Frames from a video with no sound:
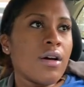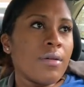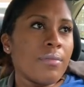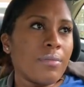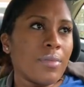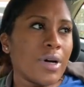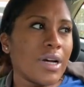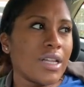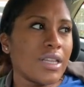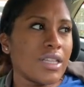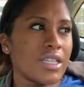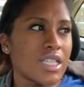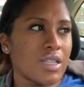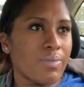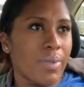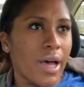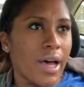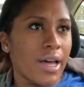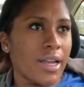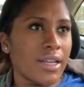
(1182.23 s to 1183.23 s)
But the
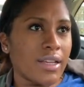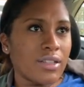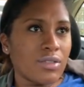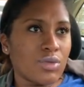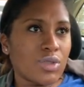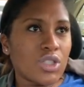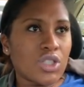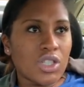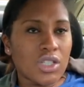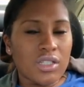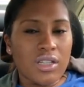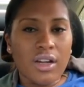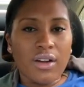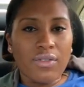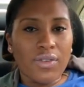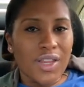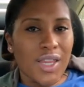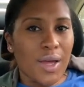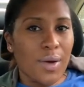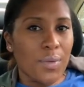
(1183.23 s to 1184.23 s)
spotting was just there
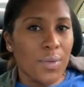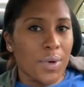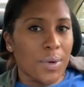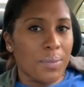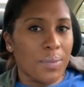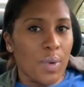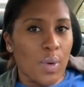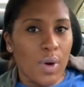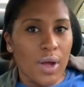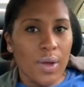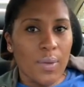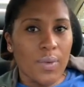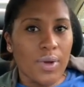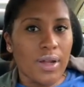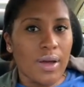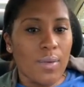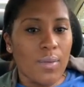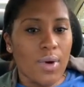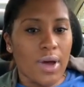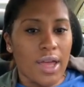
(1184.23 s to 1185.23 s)
for that one point when
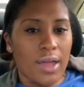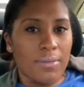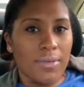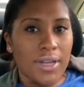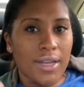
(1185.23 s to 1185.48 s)
I wiped,